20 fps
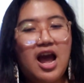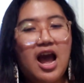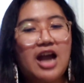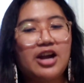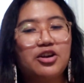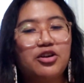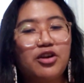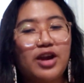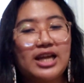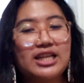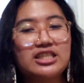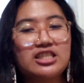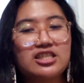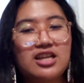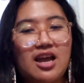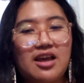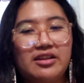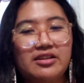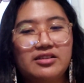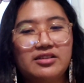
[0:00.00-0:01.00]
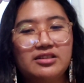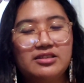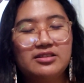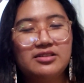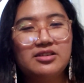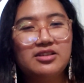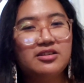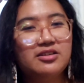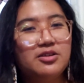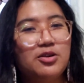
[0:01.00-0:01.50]
a grandchild
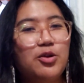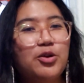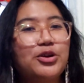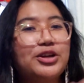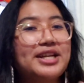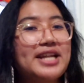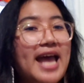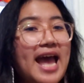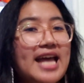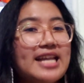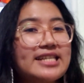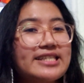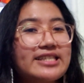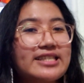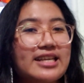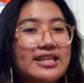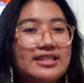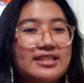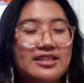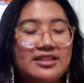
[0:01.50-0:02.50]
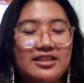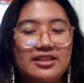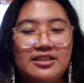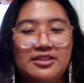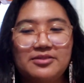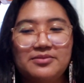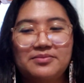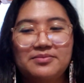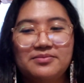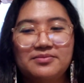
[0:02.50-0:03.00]
or an ancestor.